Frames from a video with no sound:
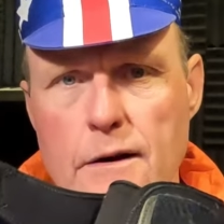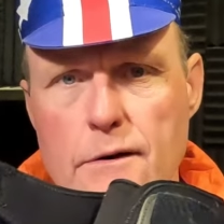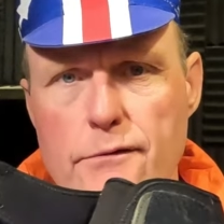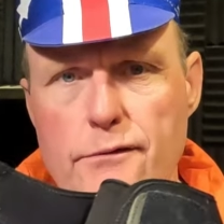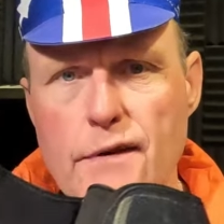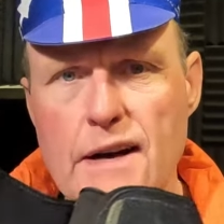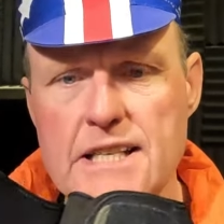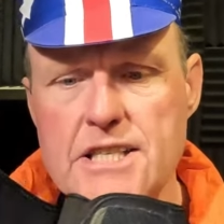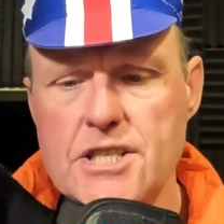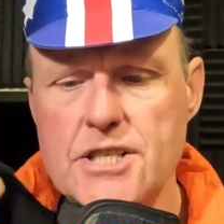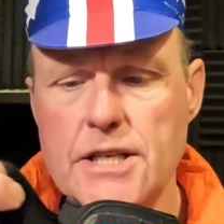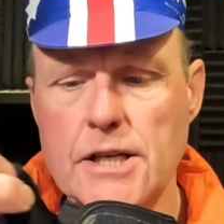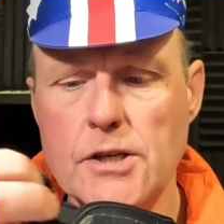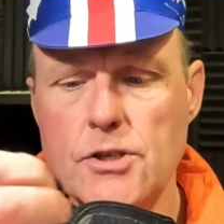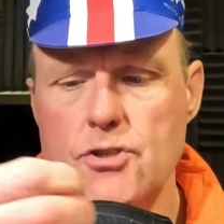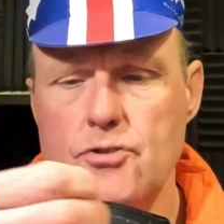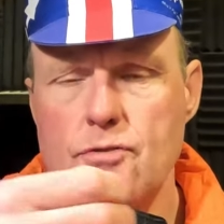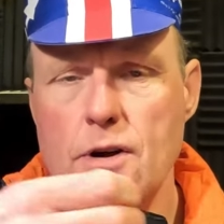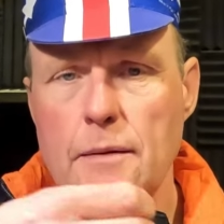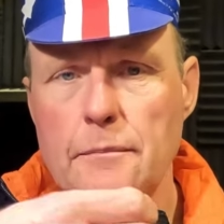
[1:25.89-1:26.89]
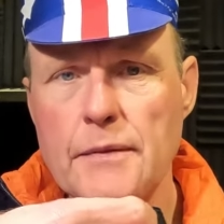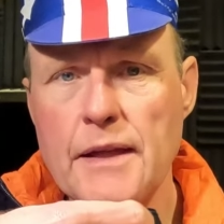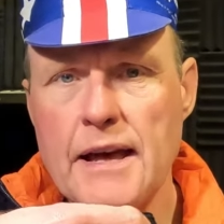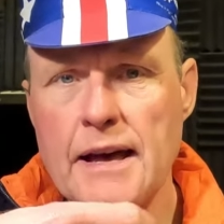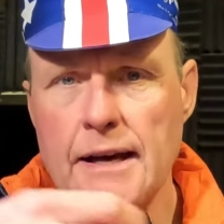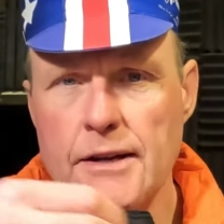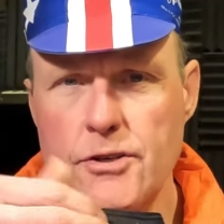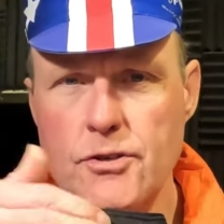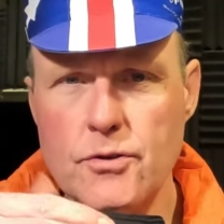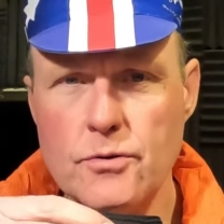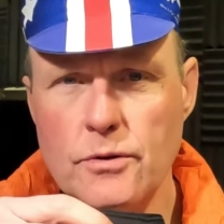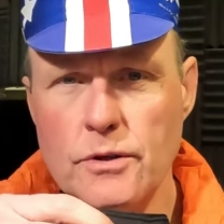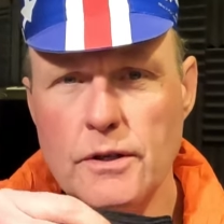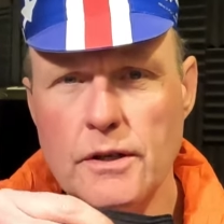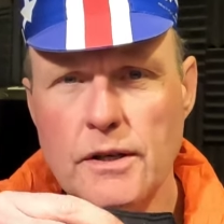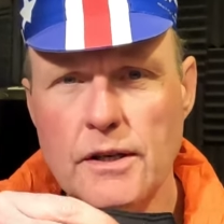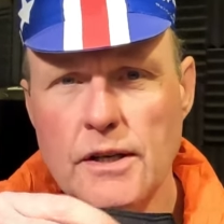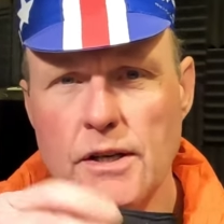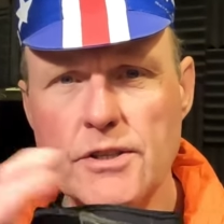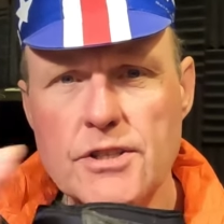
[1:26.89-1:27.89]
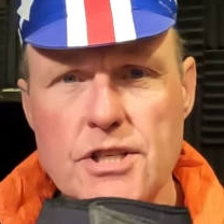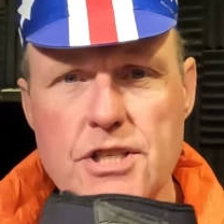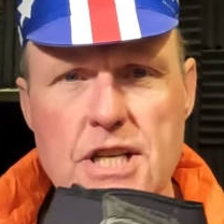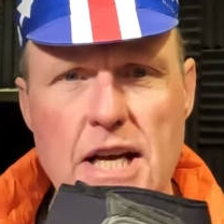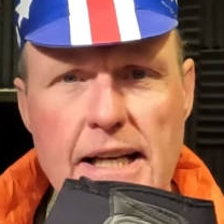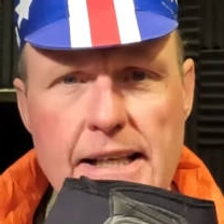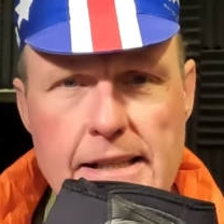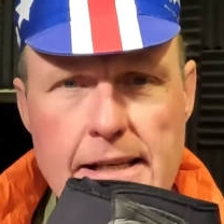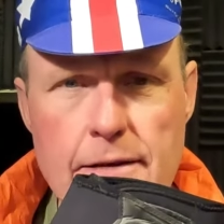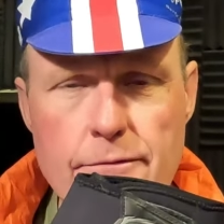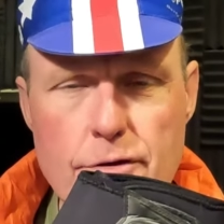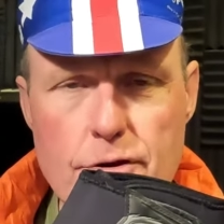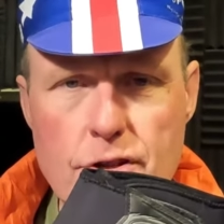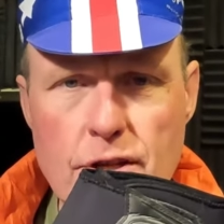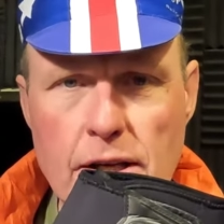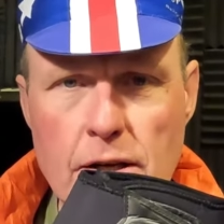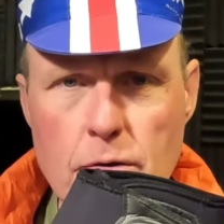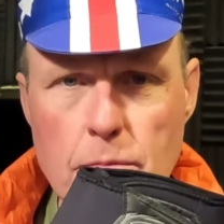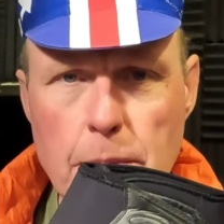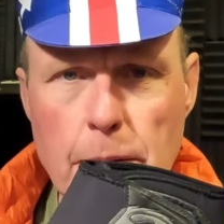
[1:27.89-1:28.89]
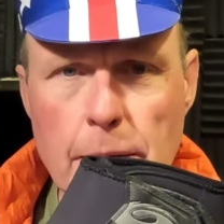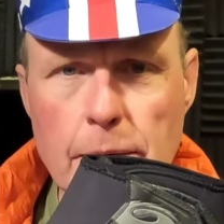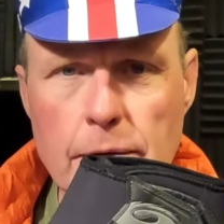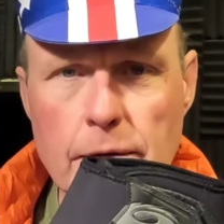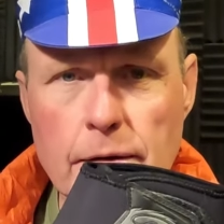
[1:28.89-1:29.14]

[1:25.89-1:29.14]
fastening strap there to tighten everything up.